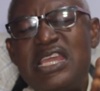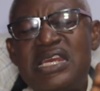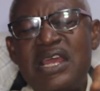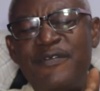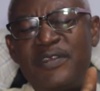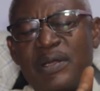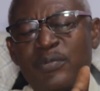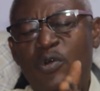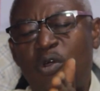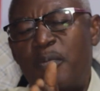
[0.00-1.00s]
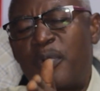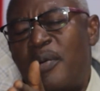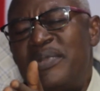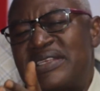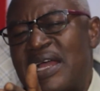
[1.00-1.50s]
inevitable
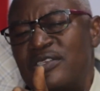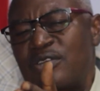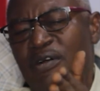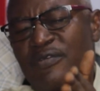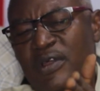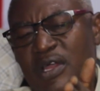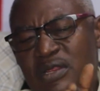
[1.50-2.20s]
concomitant of